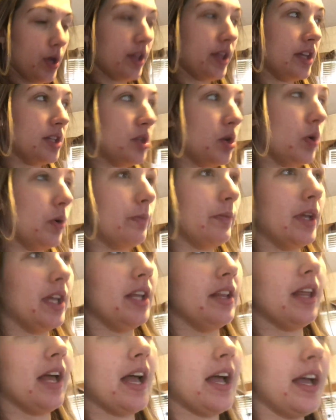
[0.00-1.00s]
they told
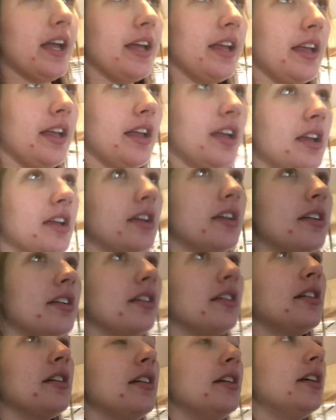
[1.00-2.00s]
me that
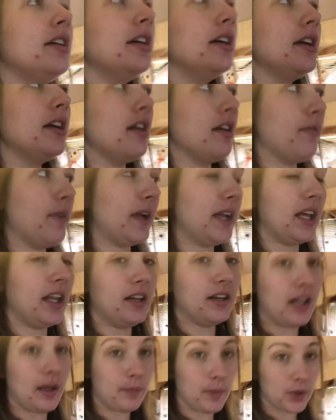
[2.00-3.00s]
if I get
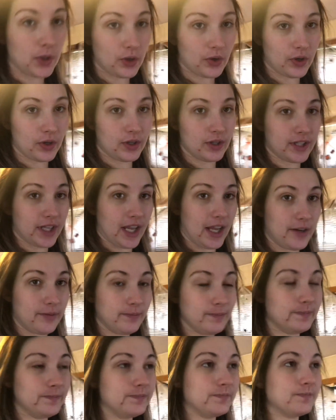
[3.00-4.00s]
an epidural
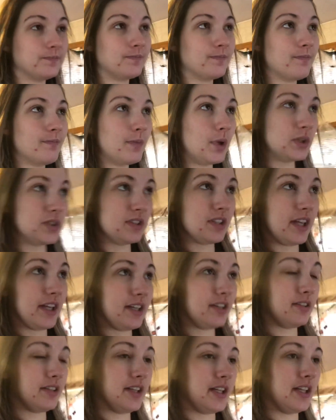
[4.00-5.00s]
again, most
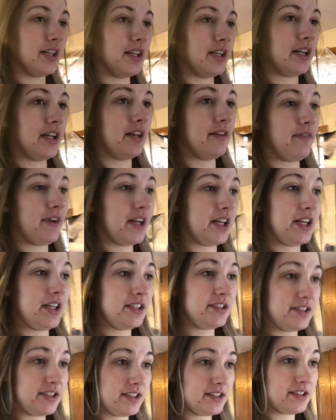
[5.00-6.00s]
likely, and if I need
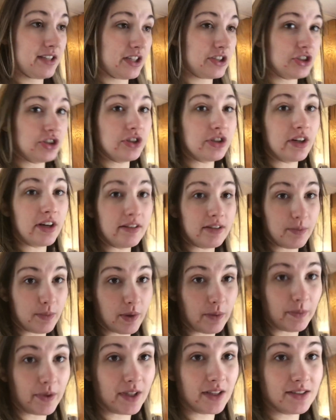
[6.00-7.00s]
a C-section, they're gonna have to
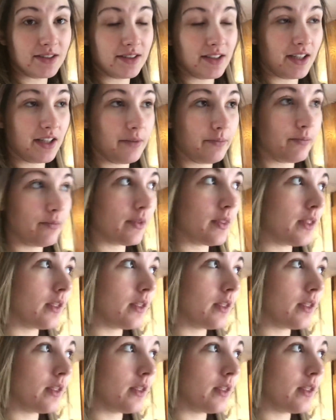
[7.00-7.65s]
put me to sleep,